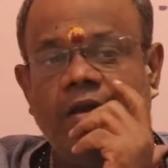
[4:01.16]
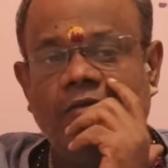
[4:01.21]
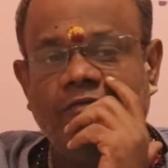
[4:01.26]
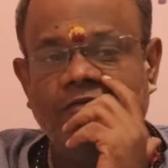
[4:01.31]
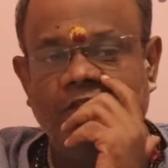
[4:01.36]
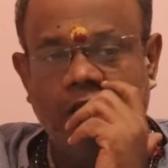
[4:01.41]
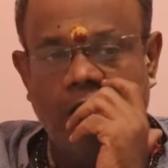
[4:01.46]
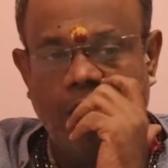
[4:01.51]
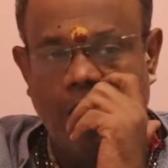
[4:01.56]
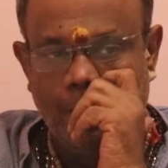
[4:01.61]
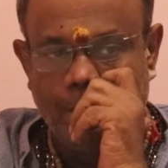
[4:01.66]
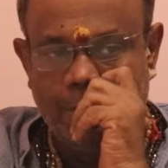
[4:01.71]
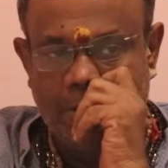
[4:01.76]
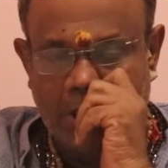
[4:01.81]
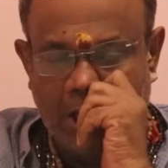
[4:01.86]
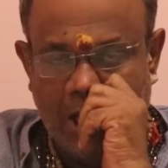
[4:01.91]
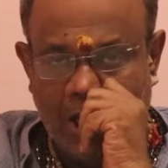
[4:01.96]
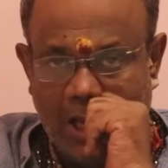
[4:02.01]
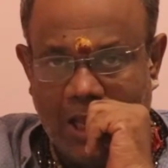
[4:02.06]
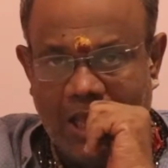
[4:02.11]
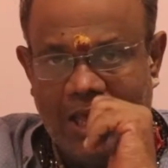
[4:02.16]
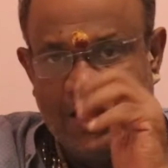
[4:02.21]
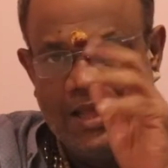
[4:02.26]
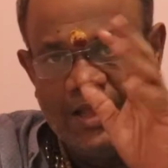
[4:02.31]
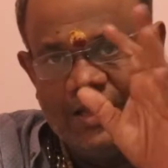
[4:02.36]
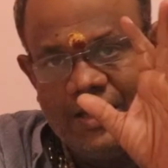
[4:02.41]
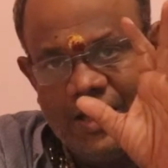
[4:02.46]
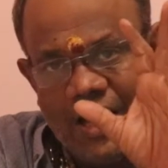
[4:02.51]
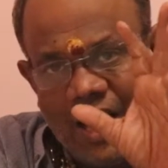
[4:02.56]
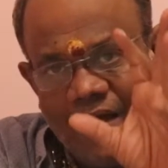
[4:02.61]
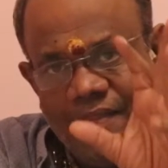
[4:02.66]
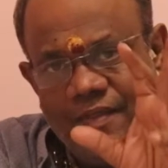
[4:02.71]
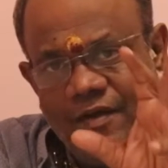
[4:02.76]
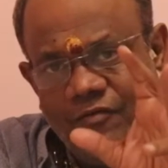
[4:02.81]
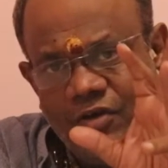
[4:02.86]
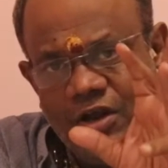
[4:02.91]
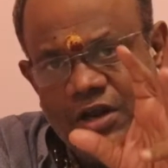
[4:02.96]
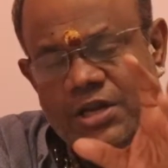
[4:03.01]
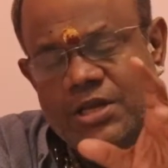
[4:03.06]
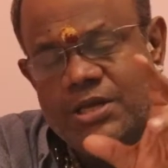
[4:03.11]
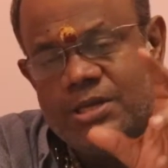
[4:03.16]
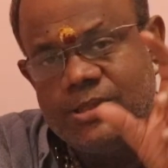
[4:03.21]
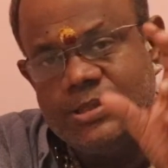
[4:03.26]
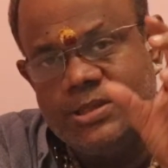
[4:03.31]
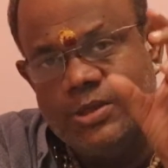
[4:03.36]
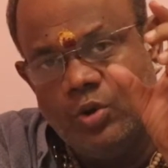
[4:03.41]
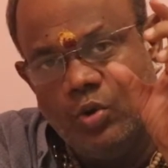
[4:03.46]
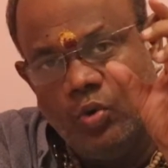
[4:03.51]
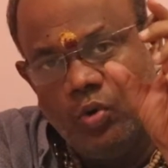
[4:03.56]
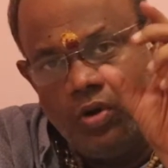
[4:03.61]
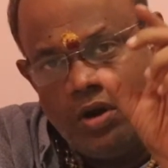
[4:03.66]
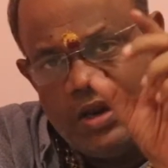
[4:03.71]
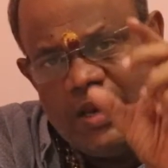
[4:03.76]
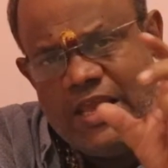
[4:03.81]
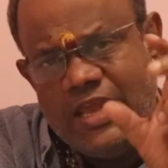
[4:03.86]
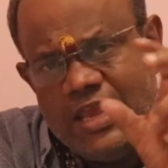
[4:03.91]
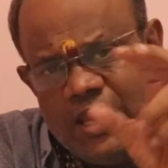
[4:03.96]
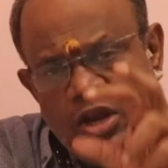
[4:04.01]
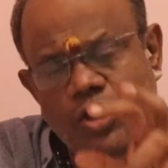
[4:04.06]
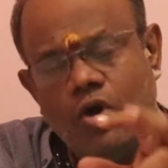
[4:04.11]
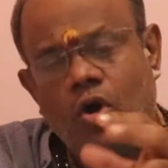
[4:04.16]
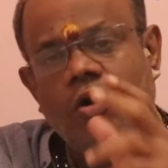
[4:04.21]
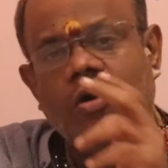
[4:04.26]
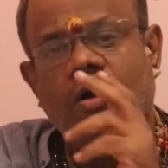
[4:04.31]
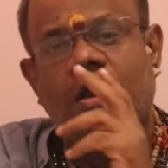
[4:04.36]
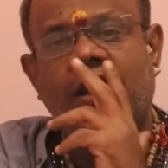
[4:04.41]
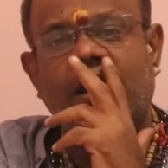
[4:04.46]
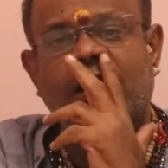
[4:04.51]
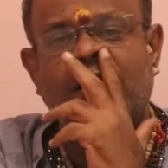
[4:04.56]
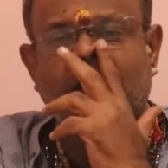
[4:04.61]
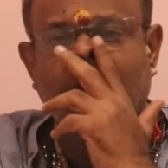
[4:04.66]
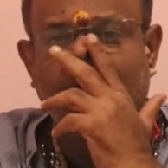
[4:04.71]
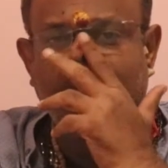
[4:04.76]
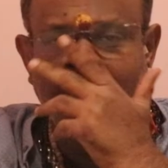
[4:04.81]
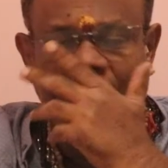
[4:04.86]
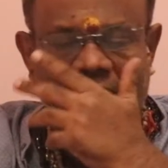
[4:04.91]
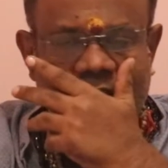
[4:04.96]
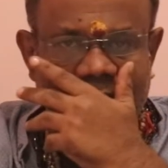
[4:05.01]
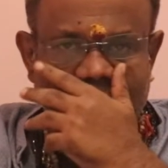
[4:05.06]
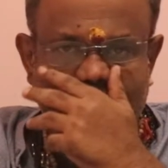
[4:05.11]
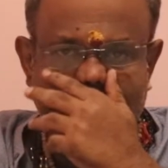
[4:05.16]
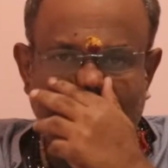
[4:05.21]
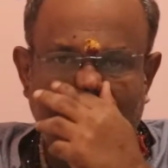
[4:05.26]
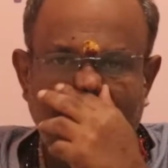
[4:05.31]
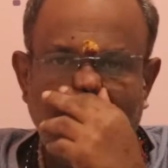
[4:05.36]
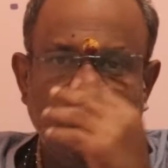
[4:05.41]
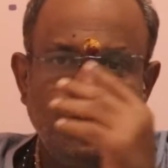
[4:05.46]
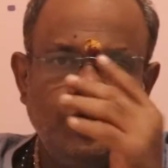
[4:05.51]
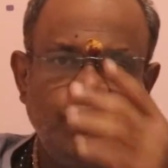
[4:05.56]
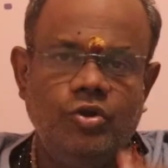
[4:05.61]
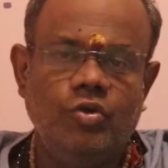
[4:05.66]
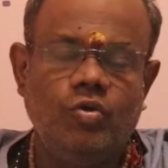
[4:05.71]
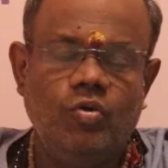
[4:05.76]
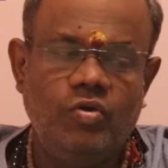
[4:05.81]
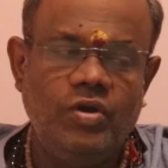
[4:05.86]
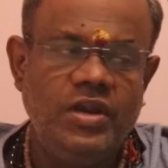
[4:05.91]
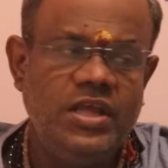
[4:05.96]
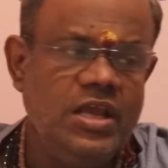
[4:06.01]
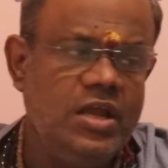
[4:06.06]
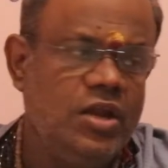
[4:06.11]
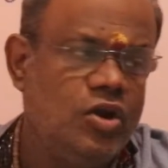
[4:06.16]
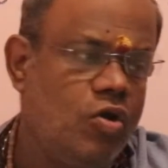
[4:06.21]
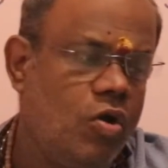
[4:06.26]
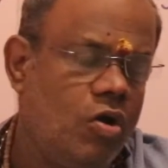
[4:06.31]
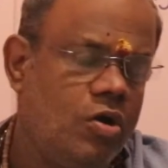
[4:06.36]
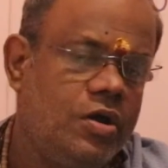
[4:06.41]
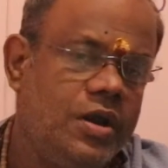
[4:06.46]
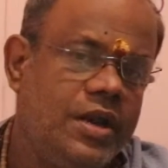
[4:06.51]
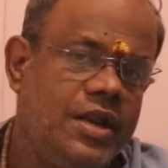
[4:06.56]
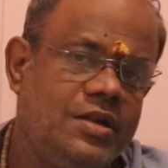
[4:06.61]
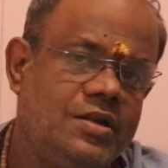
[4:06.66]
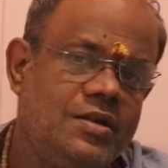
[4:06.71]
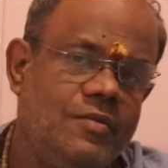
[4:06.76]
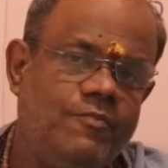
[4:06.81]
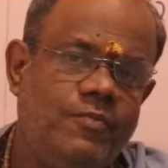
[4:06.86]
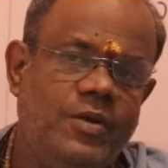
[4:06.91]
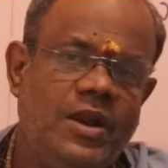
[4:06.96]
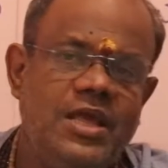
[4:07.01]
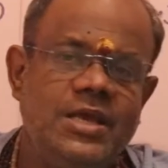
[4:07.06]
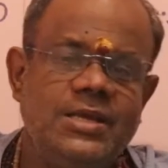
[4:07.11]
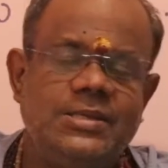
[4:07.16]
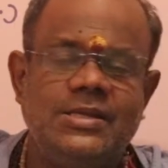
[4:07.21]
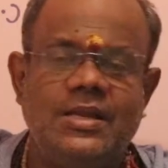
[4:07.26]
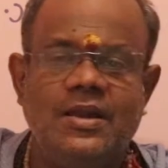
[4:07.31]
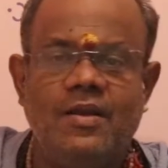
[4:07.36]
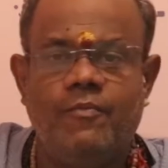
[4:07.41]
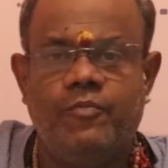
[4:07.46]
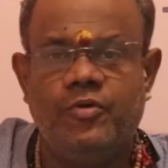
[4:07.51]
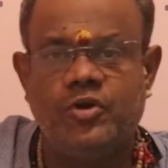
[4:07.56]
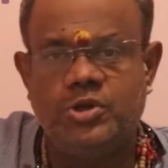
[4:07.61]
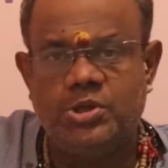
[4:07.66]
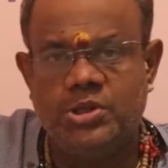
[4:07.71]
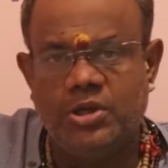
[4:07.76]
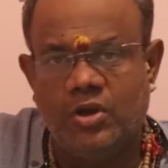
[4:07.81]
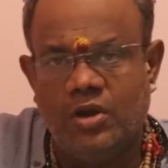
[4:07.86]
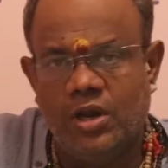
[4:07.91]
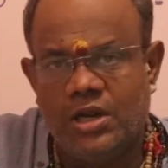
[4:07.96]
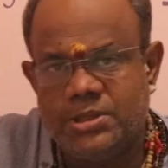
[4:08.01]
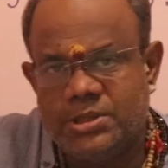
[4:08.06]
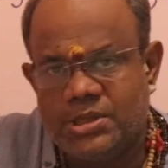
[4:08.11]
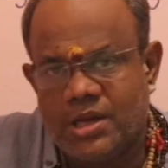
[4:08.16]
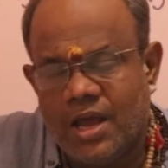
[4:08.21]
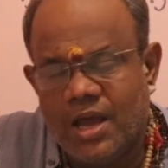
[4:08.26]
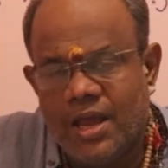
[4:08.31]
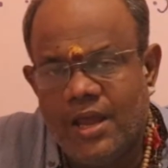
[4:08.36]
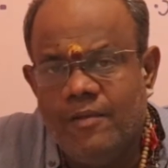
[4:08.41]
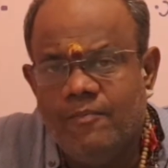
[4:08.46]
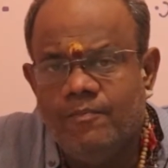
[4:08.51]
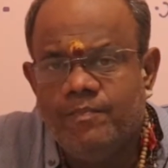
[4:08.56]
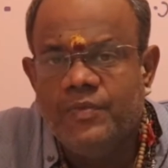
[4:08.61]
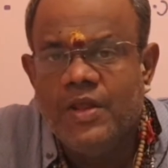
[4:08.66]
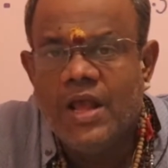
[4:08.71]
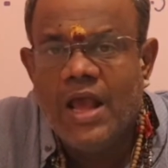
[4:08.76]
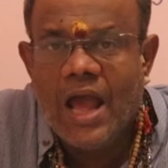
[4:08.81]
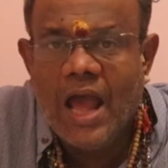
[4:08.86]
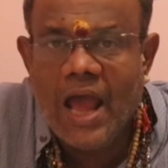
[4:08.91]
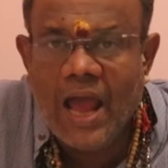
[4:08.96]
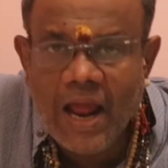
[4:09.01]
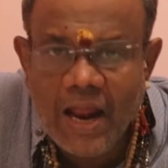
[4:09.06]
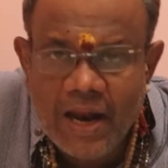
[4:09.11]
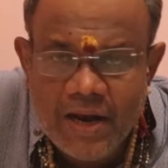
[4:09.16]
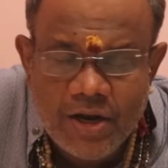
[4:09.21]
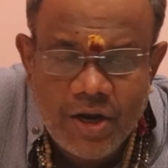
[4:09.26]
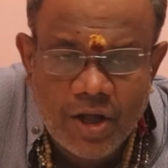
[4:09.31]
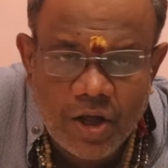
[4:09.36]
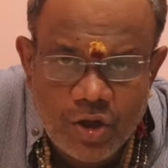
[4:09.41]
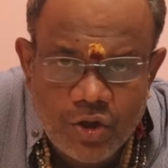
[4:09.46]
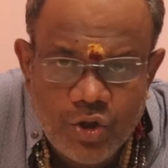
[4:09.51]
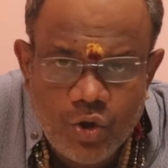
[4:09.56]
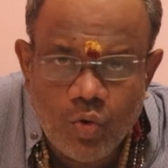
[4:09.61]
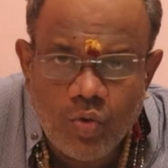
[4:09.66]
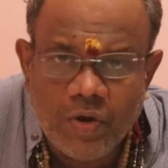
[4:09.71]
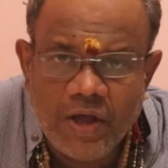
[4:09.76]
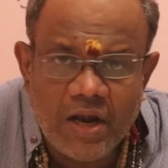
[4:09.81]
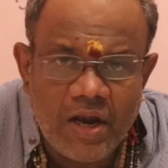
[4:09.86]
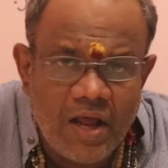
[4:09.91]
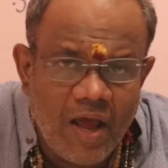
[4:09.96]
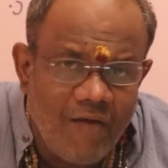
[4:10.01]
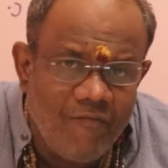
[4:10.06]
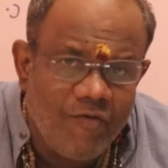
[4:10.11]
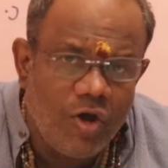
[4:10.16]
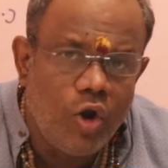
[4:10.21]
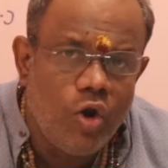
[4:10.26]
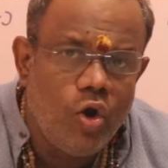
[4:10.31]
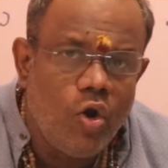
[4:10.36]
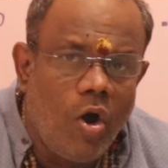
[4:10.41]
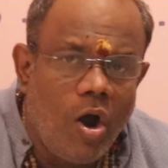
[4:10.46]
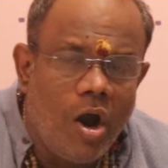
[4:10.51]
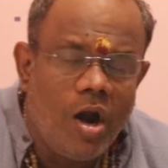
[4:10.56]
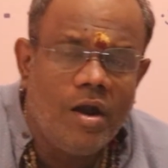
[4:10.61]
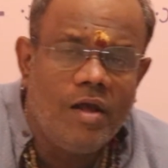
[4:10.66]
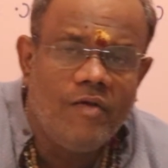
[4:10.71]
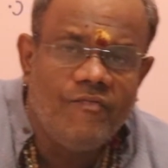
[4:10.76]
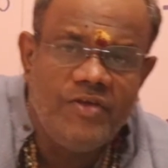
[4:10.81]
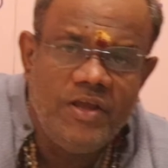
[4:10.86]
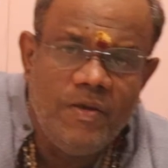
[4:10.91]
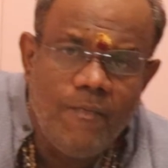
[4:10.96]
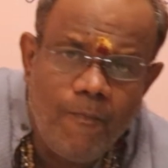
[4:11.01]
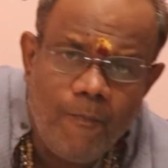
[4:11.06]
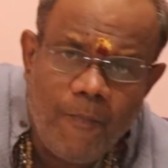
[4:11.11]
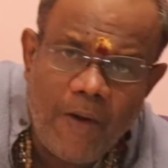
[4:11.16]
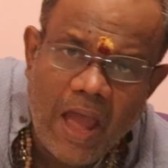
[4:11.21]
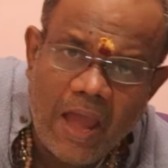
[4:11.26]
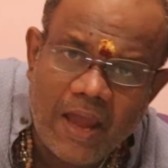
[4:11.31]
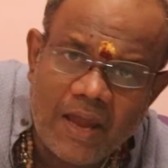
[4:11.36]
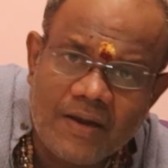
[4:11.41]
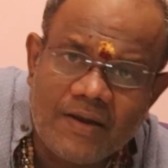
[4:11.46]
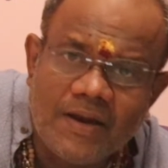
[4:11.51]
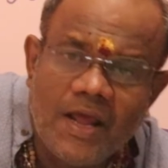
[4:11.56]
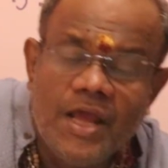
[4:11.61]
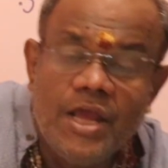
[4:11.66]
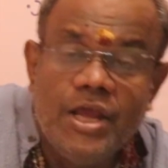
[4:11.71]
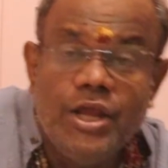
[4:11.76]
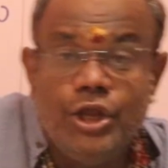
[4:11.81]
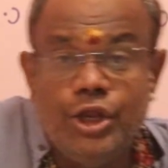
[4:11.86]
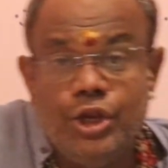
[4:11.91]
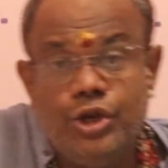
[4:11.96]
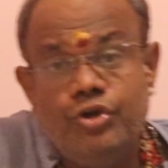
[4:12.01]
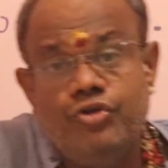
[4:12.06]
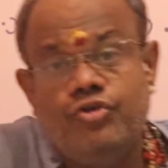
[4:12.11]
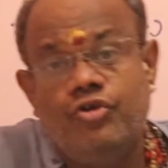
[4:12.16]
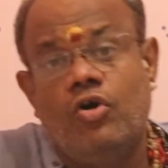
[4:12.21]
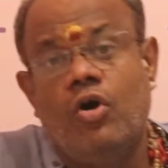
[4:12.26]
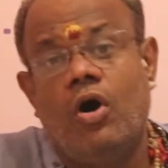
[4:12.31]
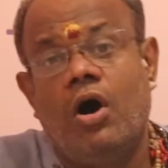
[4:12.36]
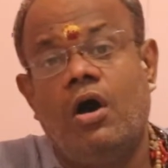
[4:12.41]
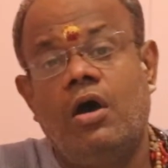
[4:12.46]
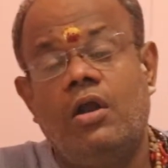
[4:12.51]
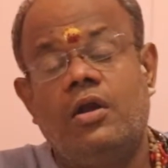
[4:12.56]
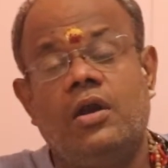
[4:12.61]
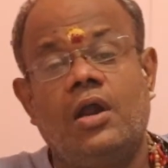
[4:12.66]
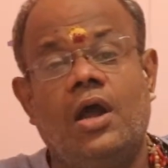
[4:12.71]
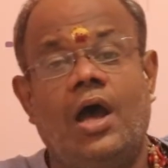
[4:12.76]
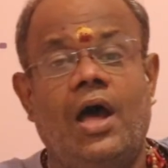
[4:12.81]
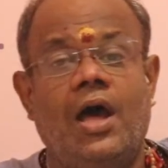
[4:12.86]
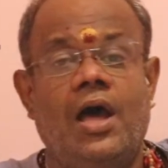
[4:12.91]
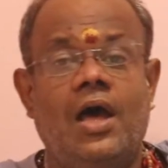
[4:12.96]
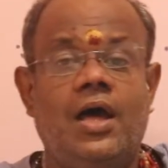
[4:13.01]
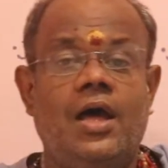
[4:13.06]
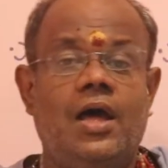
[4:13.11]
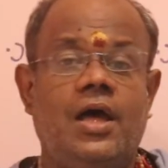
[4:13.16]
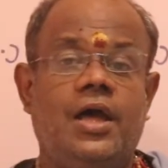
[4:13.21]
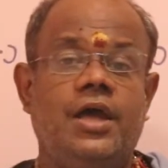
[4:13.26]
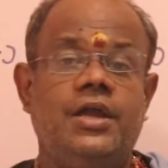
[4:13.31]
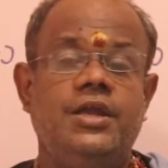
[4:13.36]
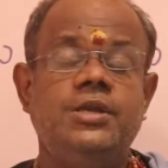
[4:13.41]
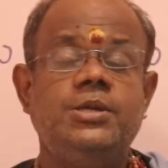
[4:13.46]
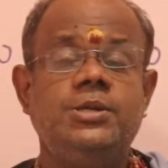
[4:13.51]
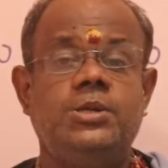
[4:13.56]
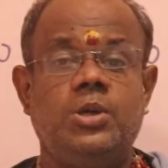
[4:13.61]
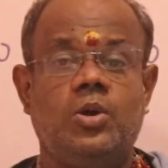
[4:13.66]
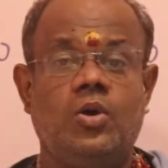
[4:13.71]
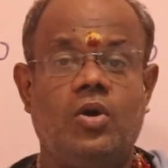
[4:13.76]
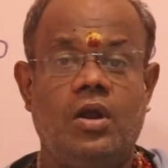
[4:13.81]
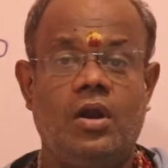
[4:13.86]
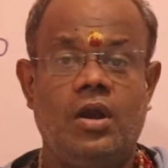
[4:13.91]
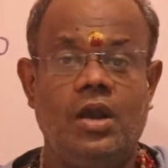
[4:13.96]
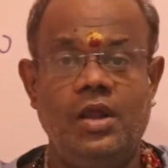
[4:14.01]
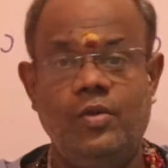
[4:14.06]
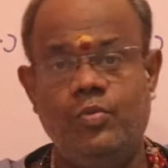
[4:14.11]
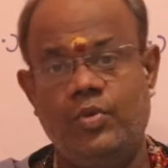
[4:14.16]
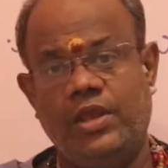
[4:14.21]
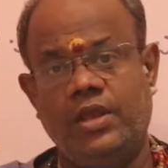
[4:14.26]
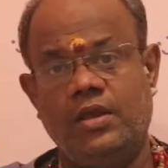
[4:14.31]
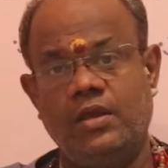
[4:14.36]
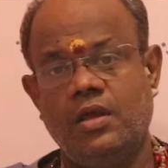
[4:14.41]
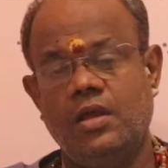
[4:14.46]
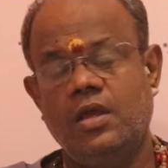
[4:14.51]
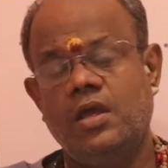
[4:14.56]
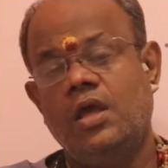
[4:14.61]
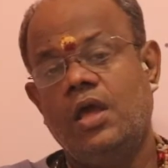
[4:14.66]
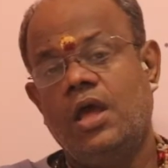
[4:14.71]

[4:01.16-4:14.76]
of the object. The other one is you re-inaugurate the place. You re-inaugurate the place in a particular time, and you can have a lot of impact into your living.